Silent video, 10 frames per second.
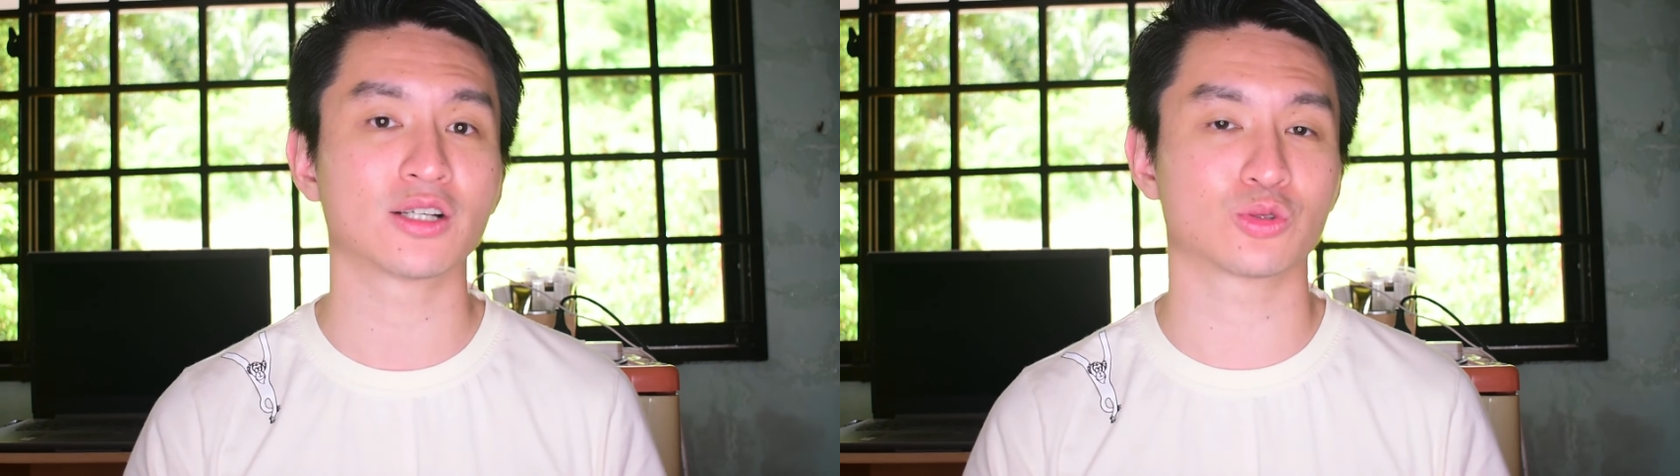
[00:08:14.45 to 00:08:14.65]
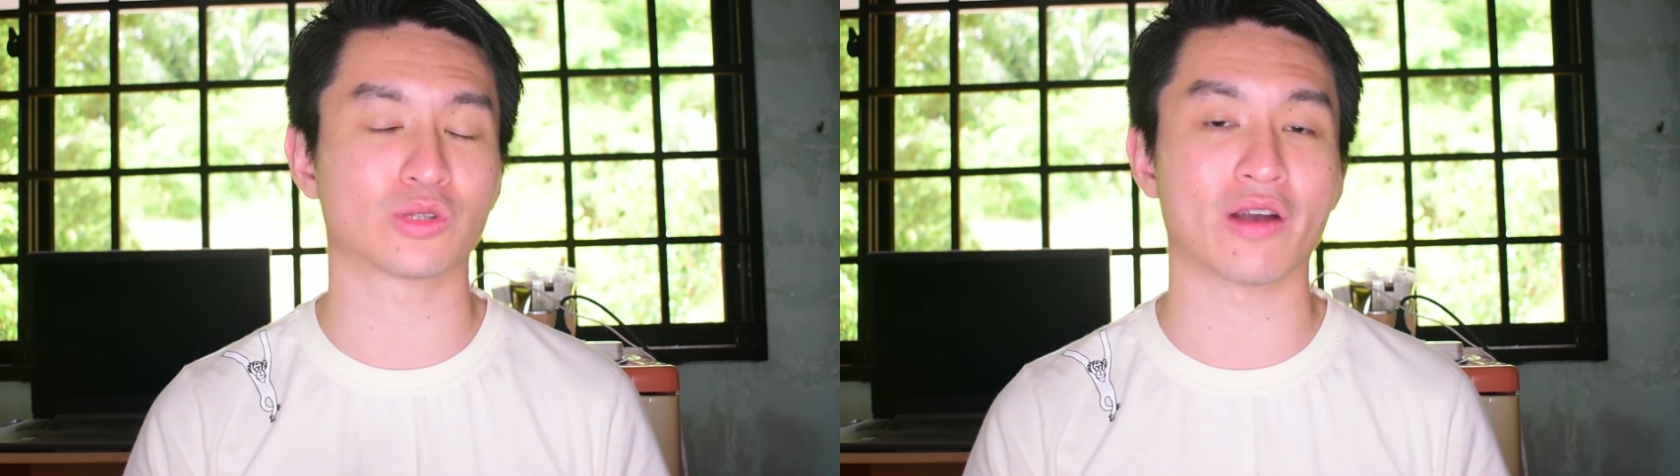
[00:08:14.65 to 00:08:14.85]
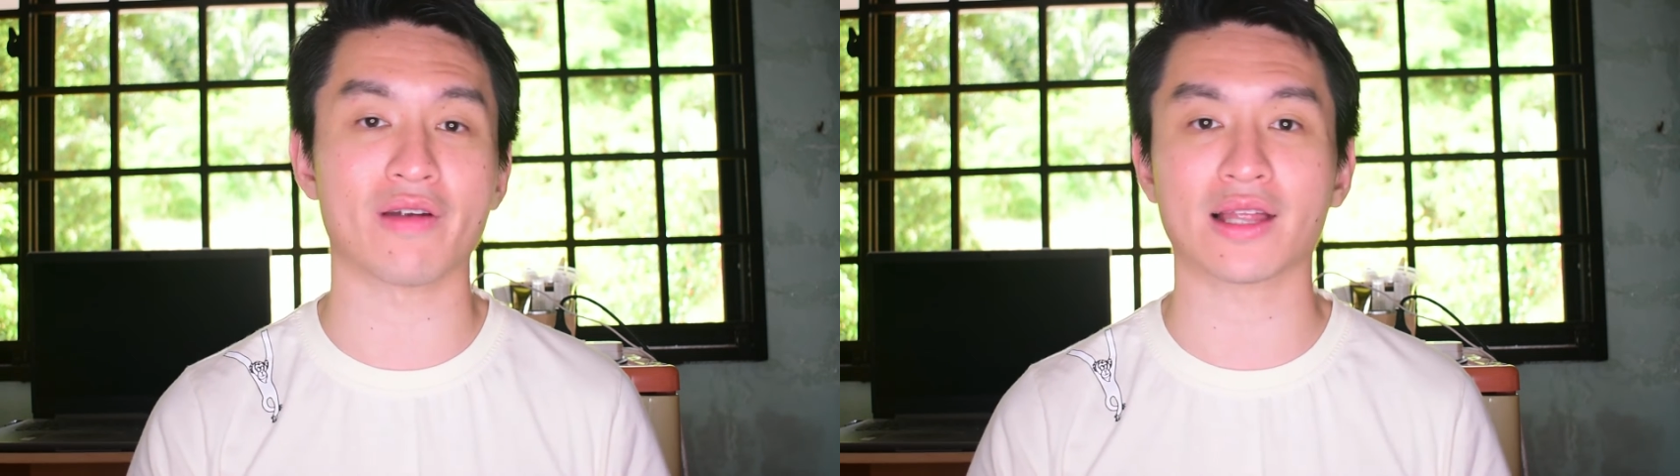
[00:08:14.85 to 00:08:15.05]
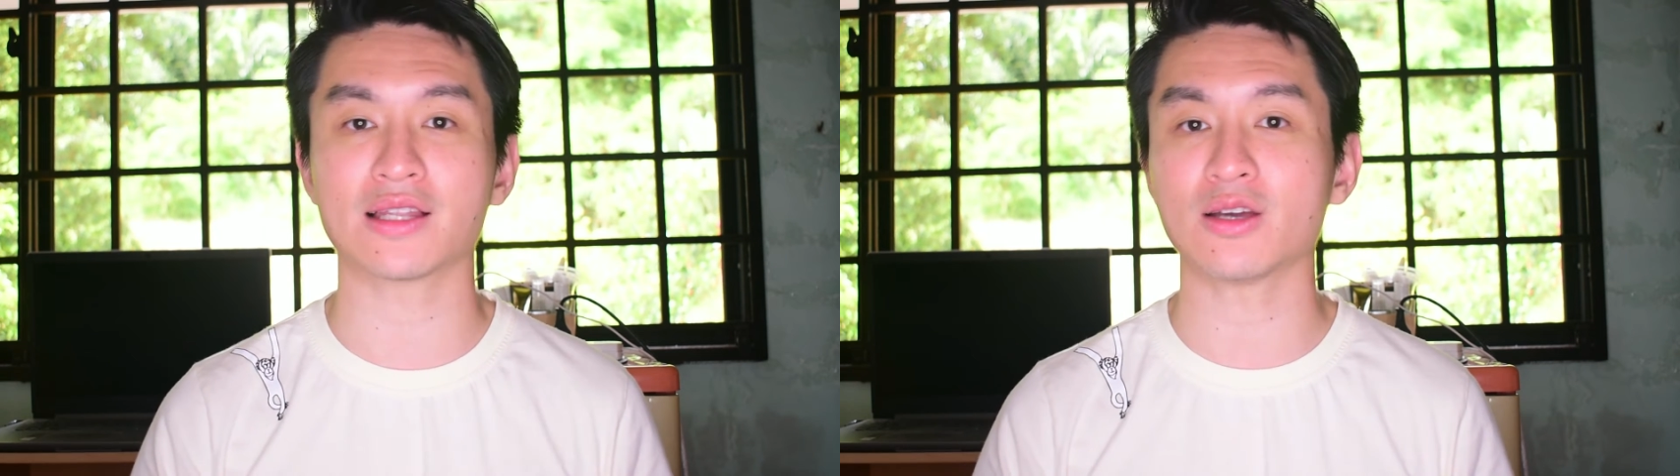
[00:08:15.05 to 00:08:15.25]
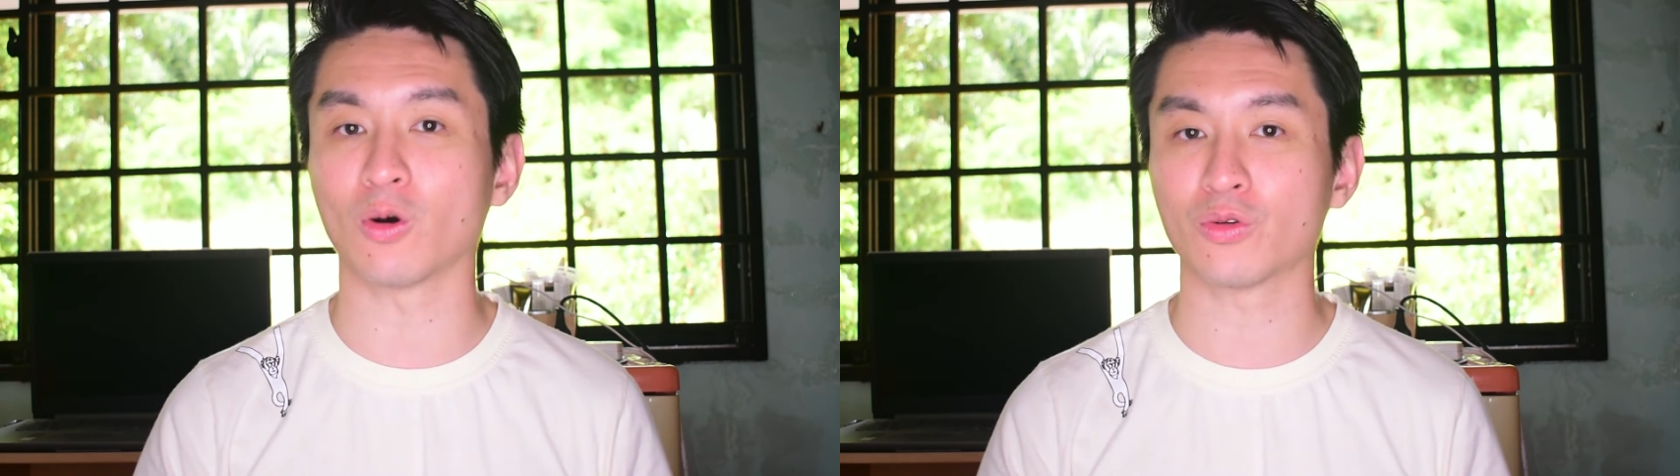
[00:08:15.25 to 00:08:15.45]
to
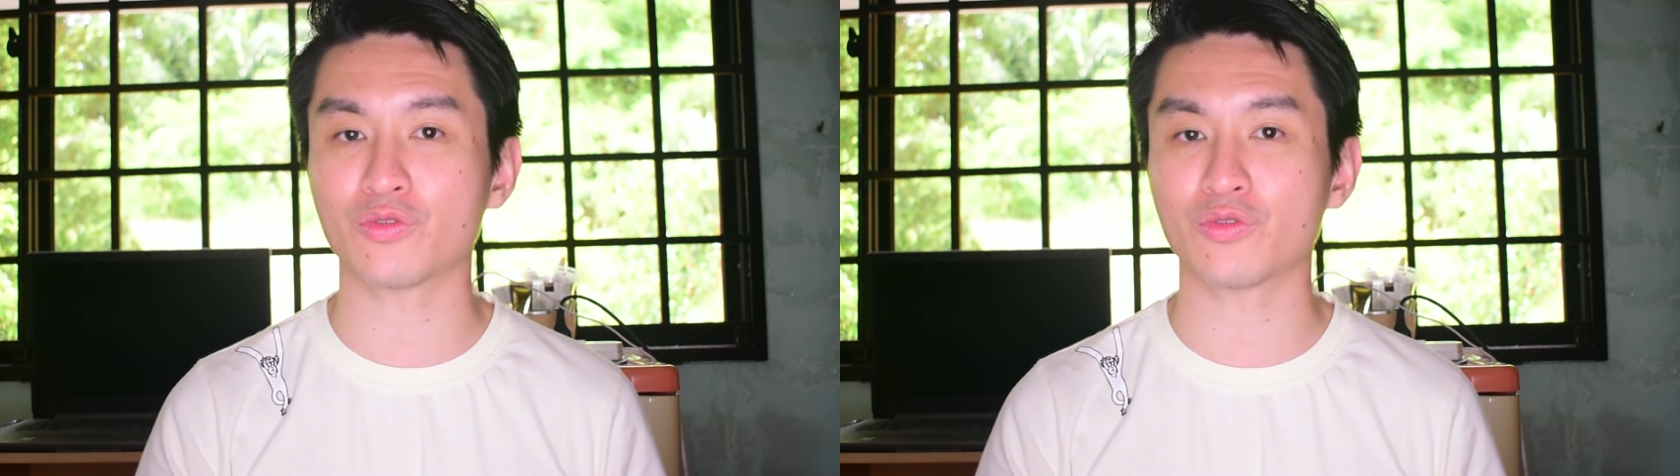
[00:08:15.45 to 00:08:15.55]
directly own